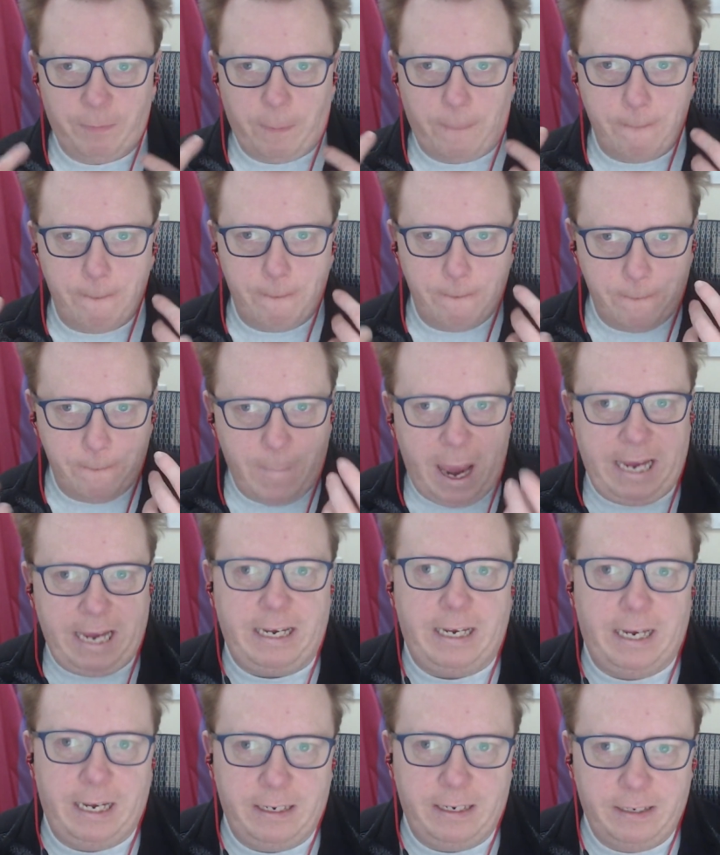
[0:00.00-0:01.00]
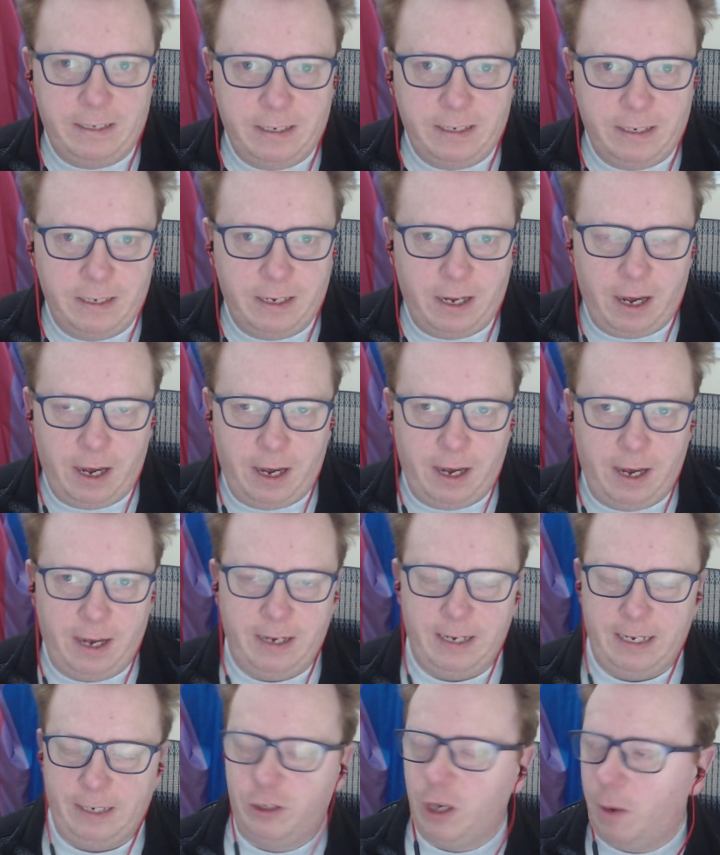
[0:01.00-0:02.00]
make it. Uh,
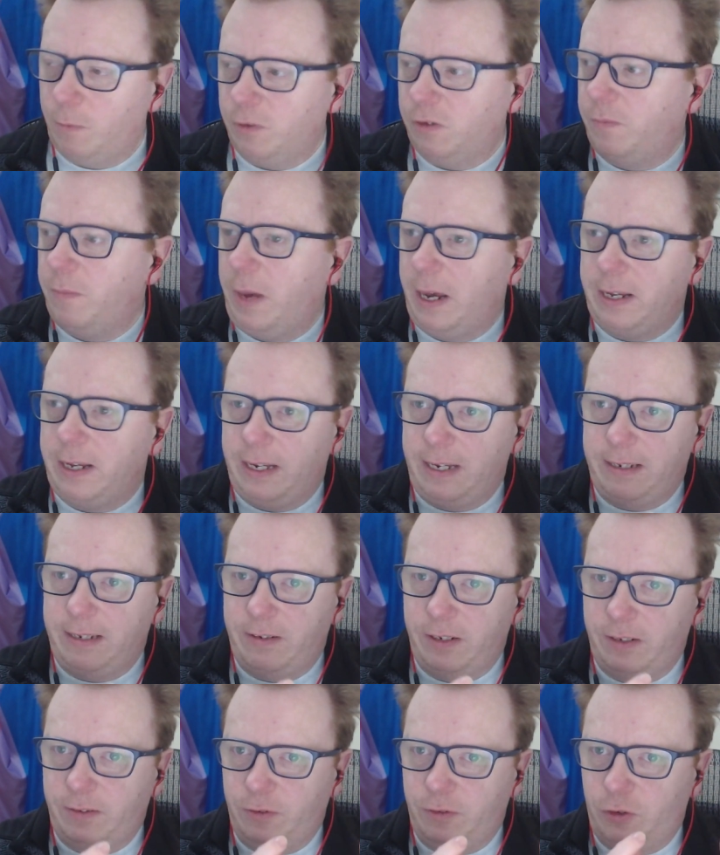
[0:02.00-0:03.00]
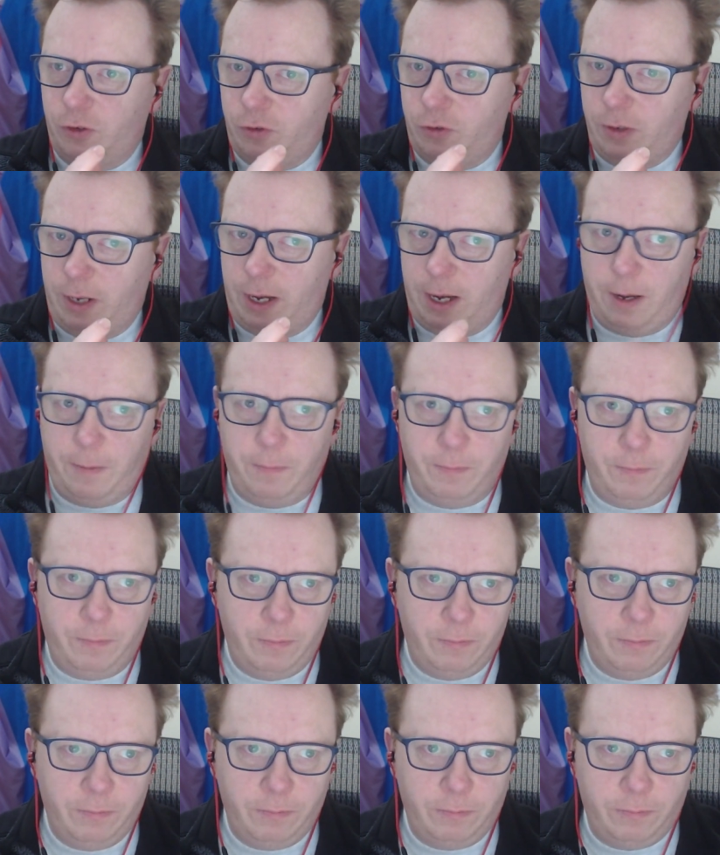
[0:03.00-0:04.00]
in terms of making it um,
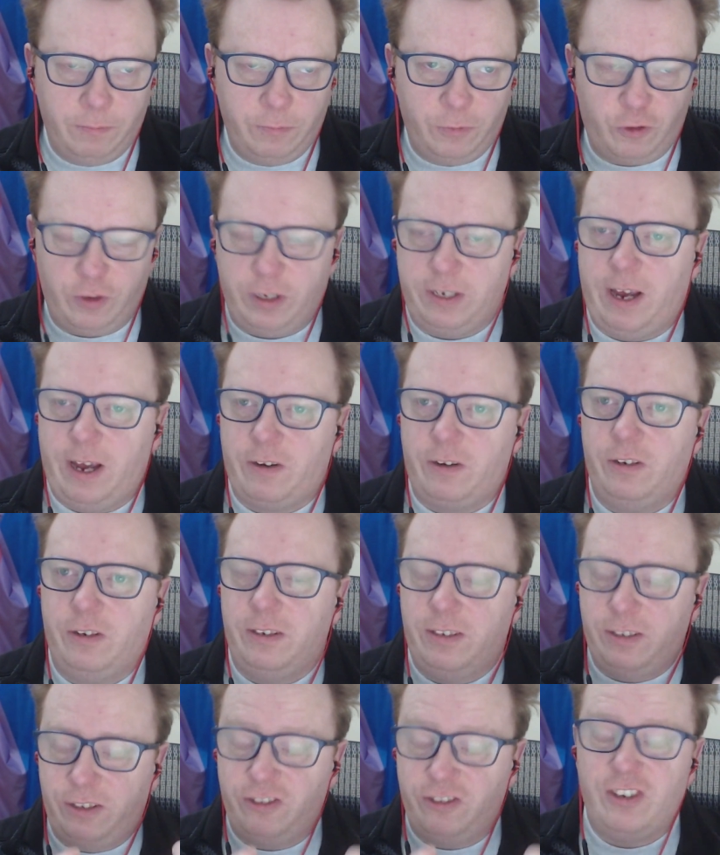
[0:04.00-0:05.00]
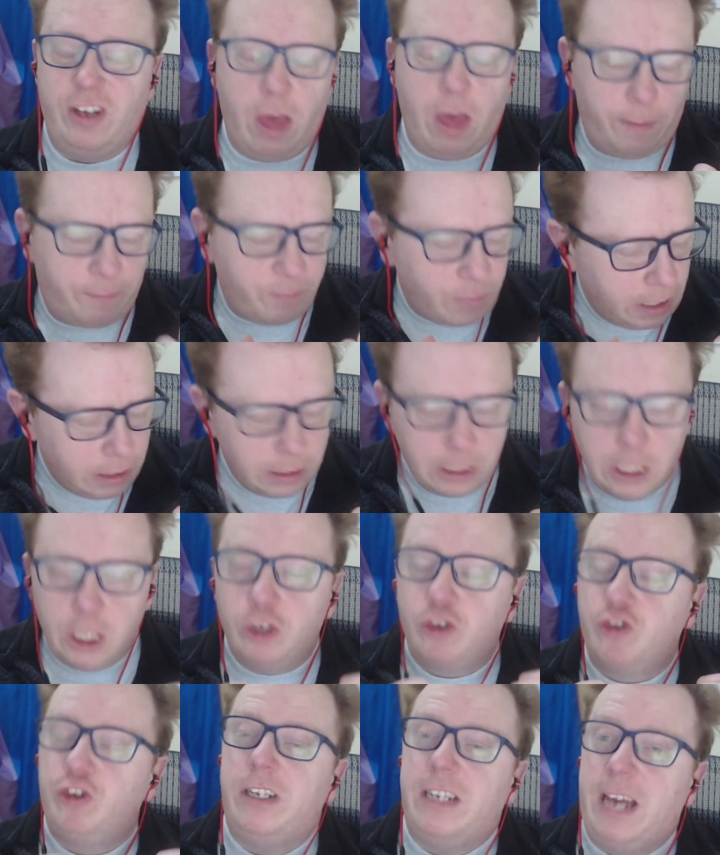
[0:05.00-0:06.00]
screen accurate uh,
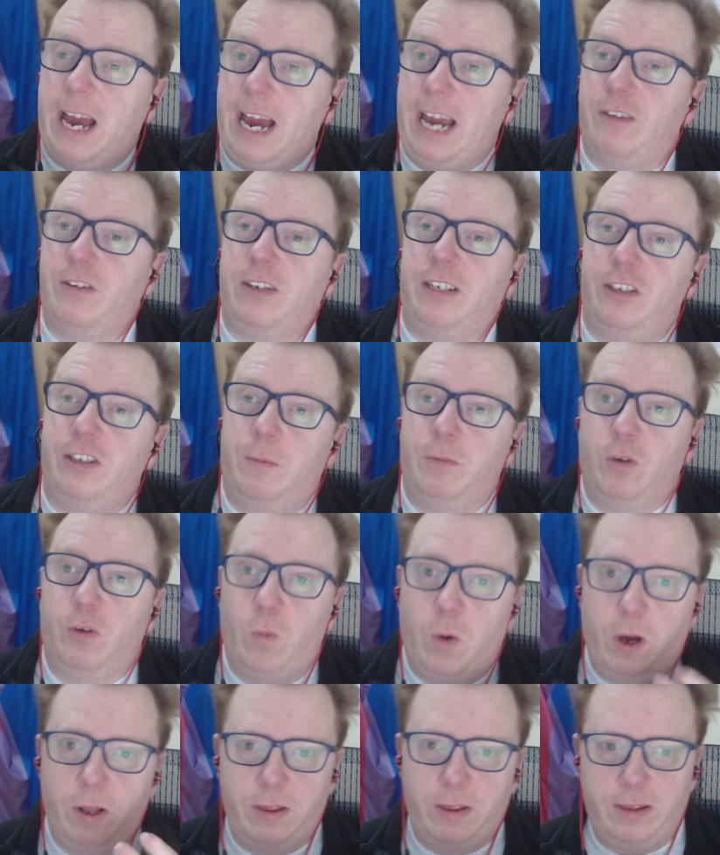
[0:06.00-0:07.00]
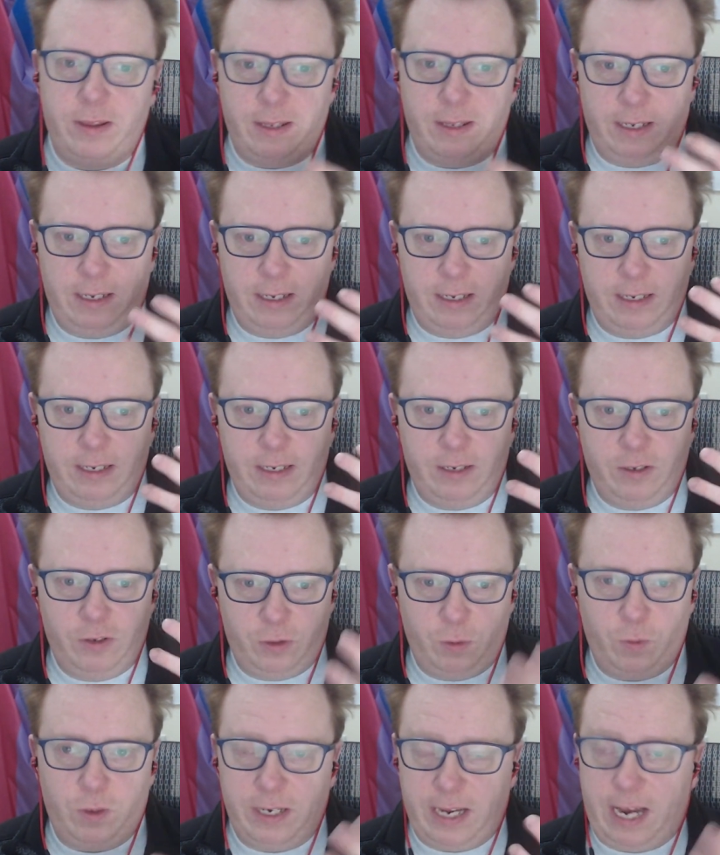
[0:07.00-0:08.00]
screen accurate in terms of what the
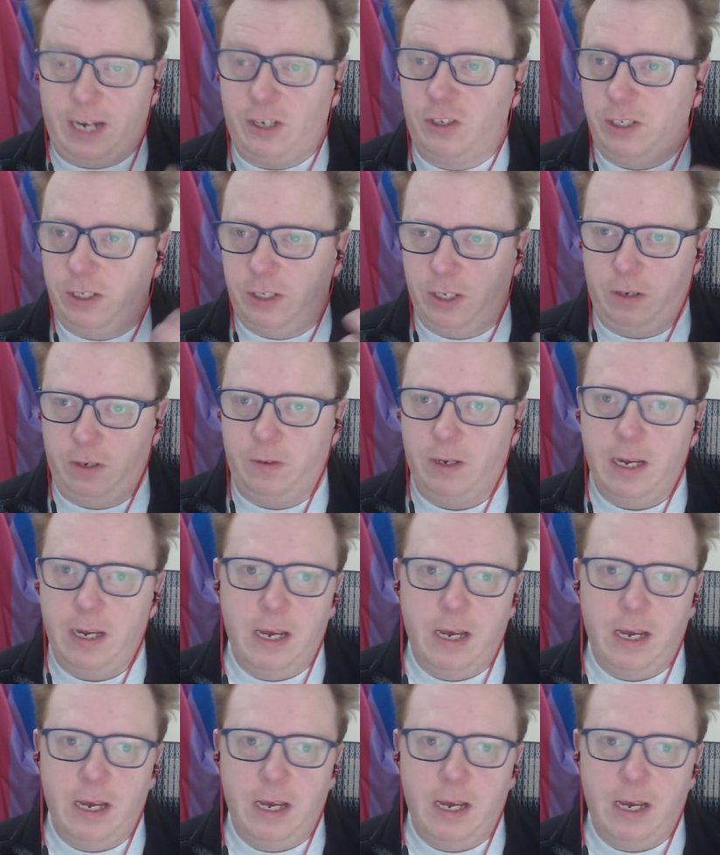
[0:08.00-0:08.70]
suit can actually do.